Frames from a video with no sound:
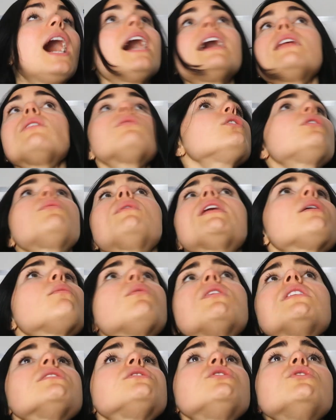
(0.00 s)
I don't know what I
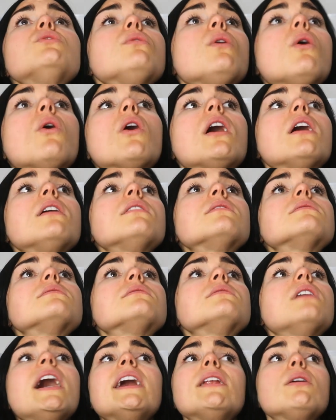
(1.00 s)
wanna do, Laura.
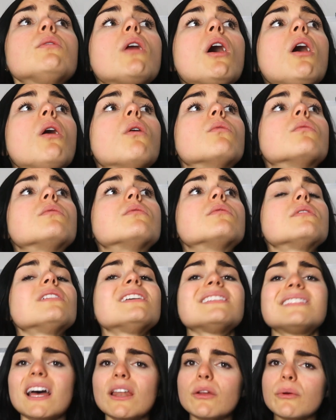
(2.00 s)
I don't know.
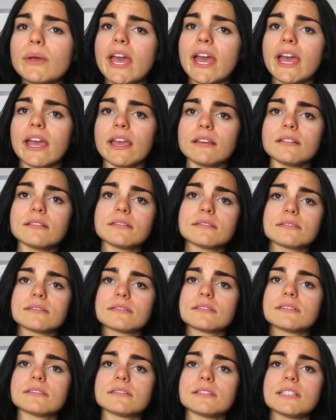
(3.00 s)
Is that okay?
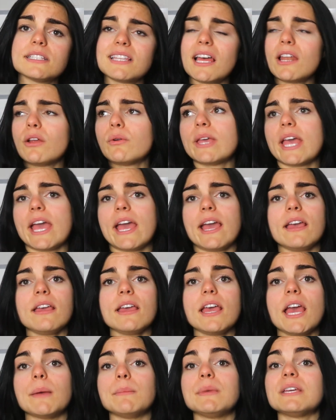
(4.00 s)
Is that okay?
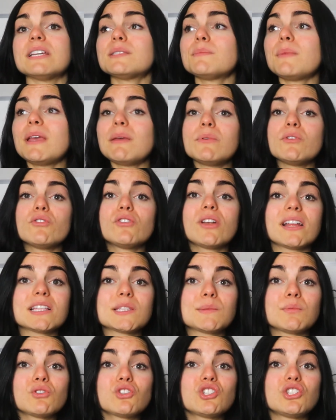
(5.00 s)
Because maybe you're not
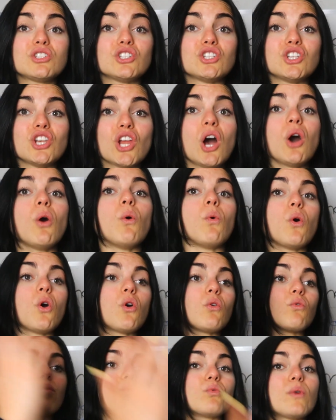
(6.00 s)
supposed to know
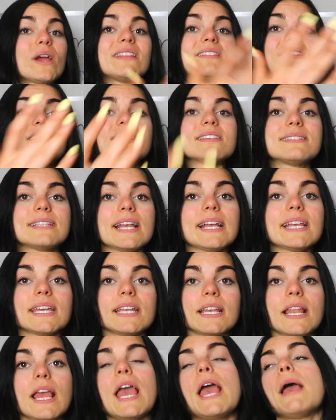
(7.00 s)
right this second.